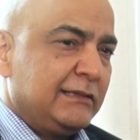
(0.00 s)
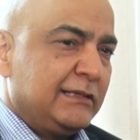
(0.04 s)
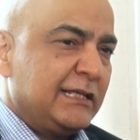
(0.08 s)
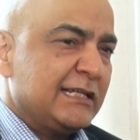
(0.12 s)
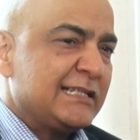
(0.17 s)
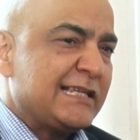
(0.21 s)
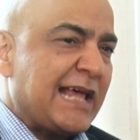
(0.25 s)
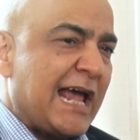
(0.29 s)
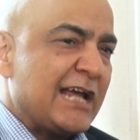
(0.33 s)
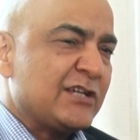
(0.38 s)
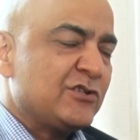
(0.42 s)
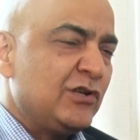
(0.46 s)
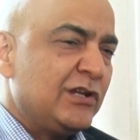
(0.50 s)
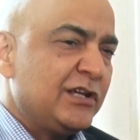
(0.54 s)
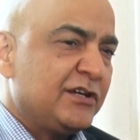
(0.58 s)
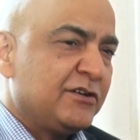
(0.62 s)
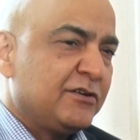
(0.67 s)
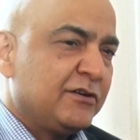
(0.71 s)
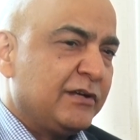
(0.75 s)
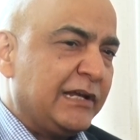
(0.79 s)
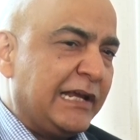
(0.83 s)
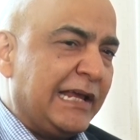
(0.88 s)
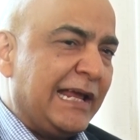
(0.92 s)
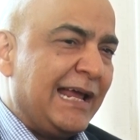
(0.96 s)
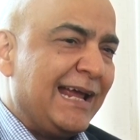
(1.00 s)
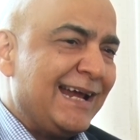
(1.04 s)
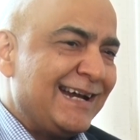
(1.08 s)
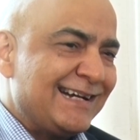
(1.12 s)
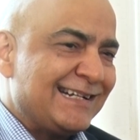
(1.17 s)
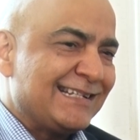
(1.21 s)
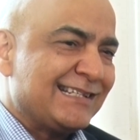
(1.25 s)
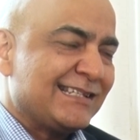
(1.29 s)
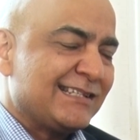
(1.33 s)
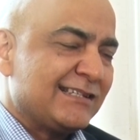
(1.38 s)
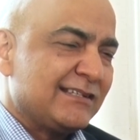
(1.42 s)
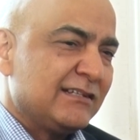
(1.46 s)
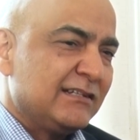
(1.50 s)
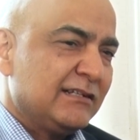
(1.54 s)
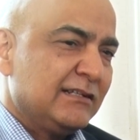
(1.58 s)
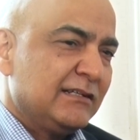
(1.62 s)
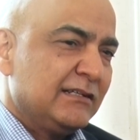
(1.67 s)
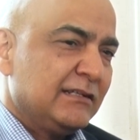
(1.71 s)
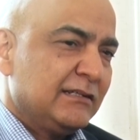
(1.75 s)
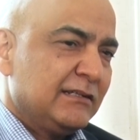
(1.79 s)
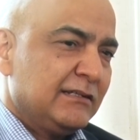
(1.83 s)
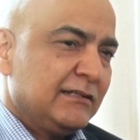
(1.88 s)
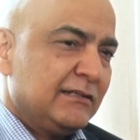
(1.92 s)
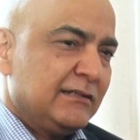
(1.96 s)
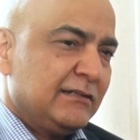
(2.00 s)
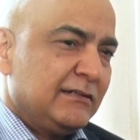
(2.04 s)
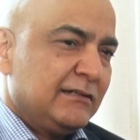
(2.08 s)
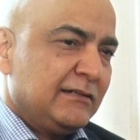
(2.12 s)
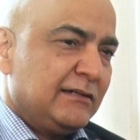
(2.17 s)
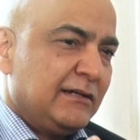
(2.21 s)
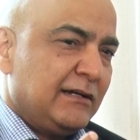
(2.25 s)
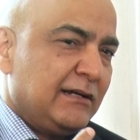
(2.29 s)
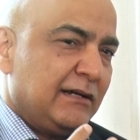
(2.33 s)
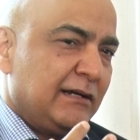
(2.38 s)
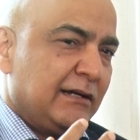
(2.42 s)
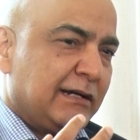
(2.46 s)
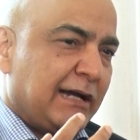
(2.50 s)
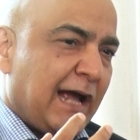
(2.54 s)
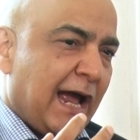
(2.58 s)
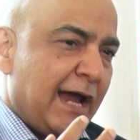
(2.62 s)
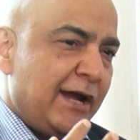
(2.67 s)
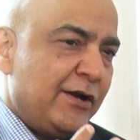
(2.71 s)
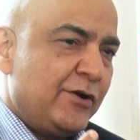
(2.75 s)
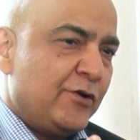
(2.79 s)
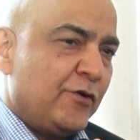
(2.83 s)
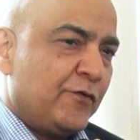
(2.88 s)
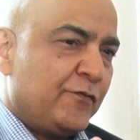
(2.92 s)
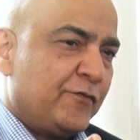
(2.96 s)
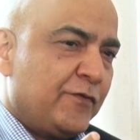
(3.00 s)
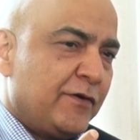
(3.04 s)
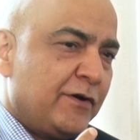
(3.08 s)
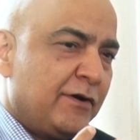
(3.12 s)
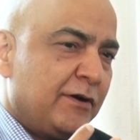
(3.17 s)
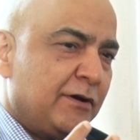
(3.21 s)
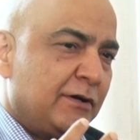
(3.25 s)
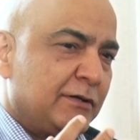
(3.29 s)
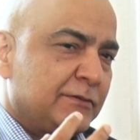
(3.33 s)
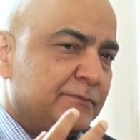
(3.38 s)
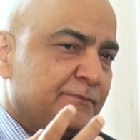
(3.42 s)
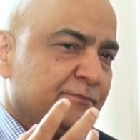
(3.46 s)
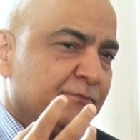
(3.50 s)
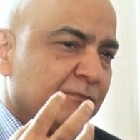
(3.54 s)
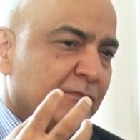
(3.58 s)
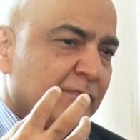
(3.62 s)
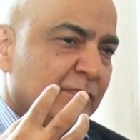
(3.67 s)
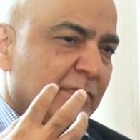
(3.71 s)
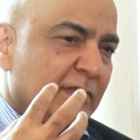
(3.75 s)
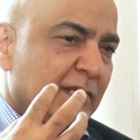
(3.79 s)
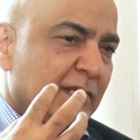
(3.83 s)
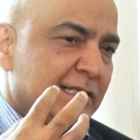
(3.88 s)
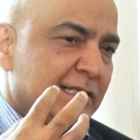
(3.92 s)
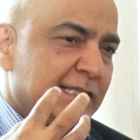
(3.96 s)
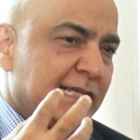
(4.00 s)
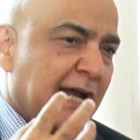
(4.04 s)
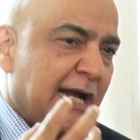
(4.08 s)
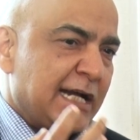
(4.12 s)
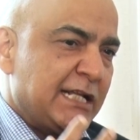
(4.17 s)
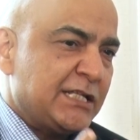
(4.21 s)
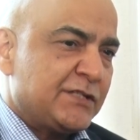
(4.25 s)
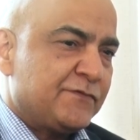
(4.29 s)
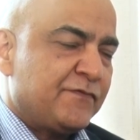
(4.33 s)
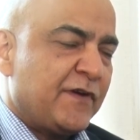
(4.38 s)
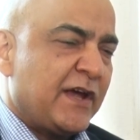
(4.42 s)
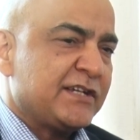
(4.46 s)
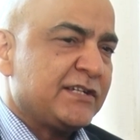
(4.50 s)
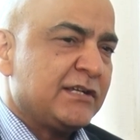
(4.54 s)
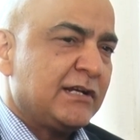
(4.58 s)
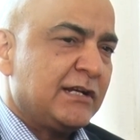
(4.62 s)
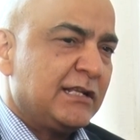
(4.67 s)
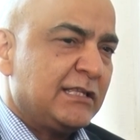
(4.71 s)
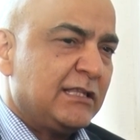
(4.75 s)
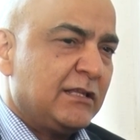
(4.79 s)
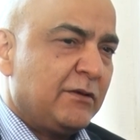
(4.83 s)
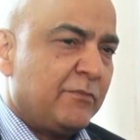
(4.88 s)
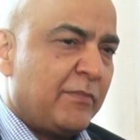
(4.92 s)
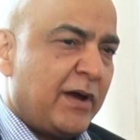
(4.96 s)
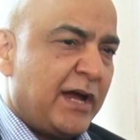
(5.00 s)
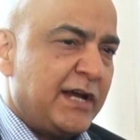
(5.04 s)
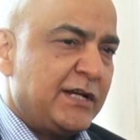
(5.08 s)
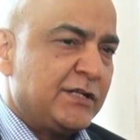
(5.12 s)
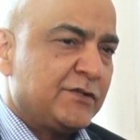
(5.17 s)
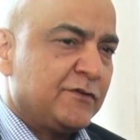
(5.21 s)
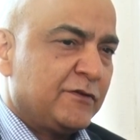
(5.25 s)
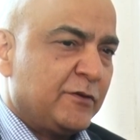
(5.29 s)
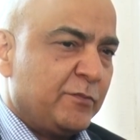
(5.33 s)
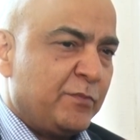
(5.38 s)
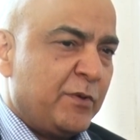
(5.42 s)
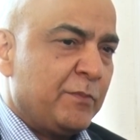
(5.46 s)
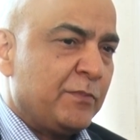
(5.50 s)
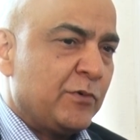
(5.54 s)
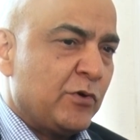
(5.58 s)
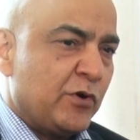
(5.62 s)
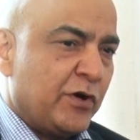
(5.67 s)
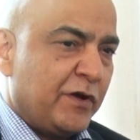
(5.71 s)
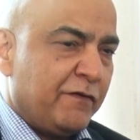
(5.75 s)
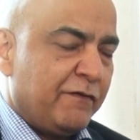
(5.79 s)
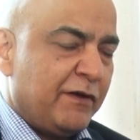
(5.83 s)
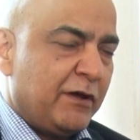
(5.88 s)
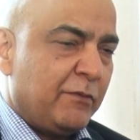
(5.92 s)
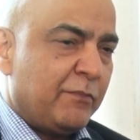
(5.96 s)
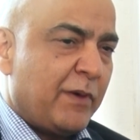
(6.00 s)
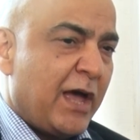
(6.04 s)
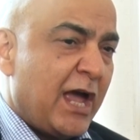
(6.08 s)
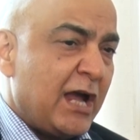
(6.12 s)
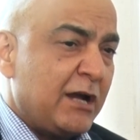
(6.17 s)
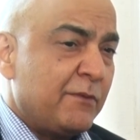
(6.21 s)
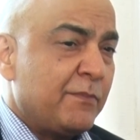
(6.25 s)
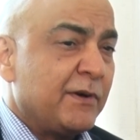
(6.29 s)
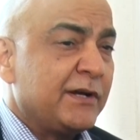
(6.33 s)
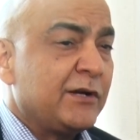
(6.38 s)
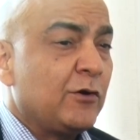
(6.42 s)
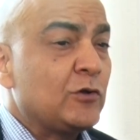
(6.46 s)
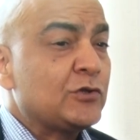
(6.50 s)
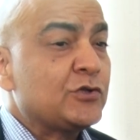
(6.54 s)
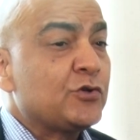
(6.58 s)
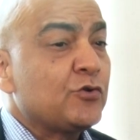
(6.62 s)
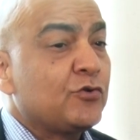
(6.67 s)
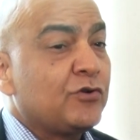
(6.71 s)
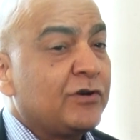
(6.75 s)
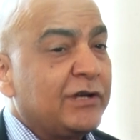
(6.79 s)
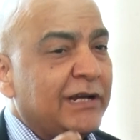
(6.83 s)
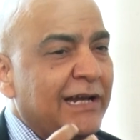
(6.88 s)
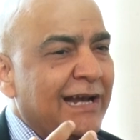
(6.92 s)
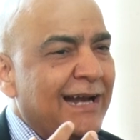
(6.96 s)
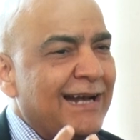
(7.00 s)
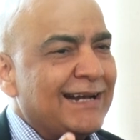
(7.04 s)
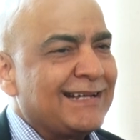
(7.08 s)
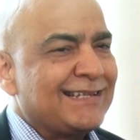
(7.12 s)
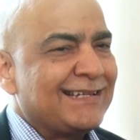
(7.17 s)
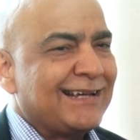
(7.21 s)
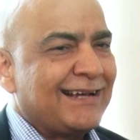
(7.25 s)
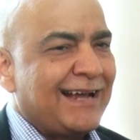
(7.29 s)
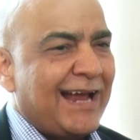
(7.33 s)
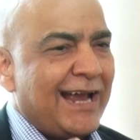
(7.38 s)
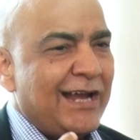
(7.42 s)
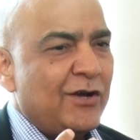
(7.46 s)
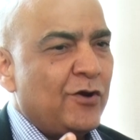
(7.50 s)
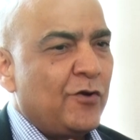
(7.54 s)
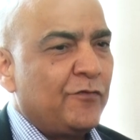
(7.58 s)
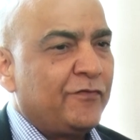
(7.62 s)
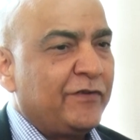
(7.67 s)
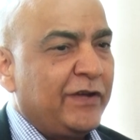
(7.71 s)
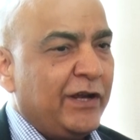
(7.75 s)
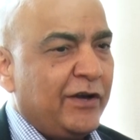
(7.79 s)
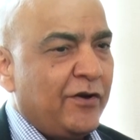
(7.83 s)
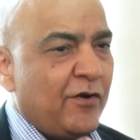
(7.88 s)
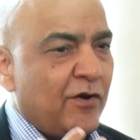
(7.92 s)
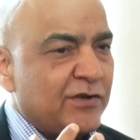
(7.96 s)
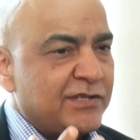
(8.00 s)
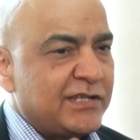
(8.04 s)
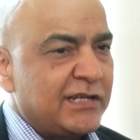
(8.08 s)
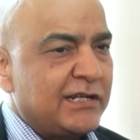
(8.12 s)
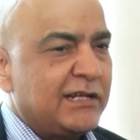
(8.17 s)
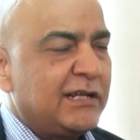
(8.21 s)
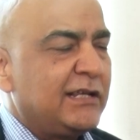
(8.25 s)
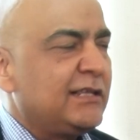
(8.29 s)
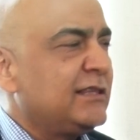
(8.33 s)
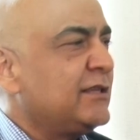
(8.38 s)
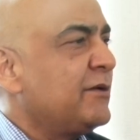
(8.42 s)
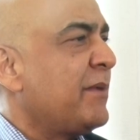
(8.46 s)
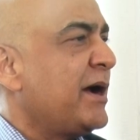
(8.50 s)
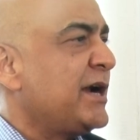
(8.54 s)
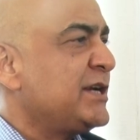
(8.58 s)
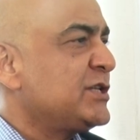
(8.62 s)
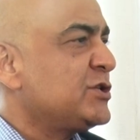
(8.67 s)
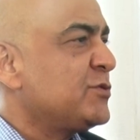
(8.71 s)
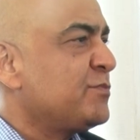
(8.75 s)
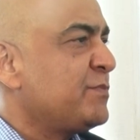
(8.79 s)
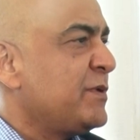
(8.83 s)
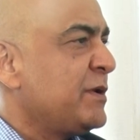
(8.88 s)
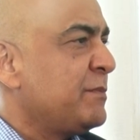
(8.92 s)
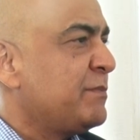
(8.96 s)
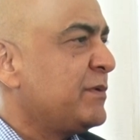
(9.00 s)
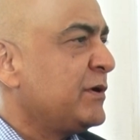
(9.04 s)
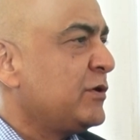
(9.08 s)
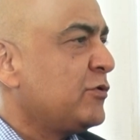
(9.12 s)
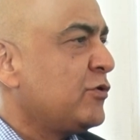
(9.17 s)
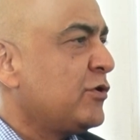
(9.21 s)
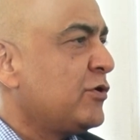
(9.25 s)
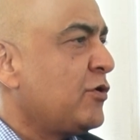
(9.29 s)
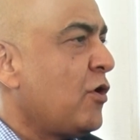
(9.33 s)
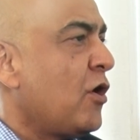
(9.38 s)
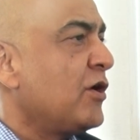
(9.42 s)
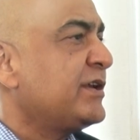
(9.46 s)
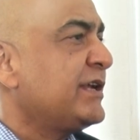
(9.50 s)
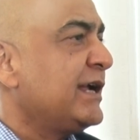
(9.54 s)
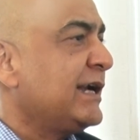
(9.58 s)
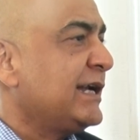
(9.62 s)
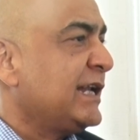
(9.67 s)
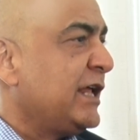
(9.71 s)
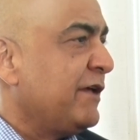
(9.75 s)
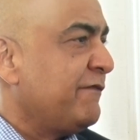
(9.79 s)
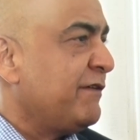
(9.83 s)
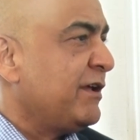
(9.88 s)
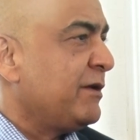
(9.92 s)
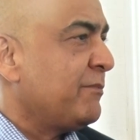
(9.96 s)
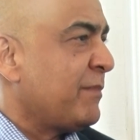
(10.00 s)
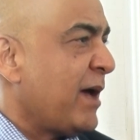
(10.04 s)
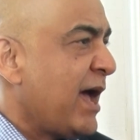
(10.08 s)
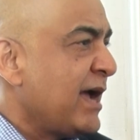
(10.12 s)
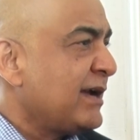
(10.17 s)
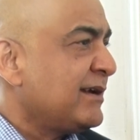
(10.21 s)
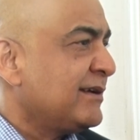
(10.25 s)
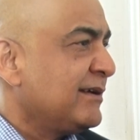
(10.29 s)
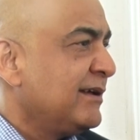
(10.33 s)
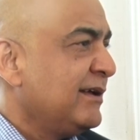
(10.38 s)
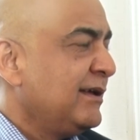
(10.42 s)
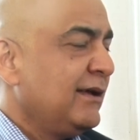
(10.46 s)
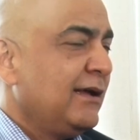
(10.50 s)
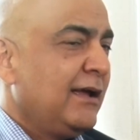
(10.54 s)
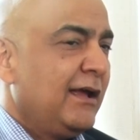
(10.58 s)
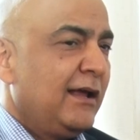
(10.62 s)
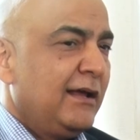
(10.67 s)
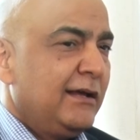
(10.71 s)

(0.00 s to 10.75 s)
This actually creates a kind of a satisfaction in the minds of the people who are giving back, but it also creates a kind of curiosity in the minds of people who are not yet giving back.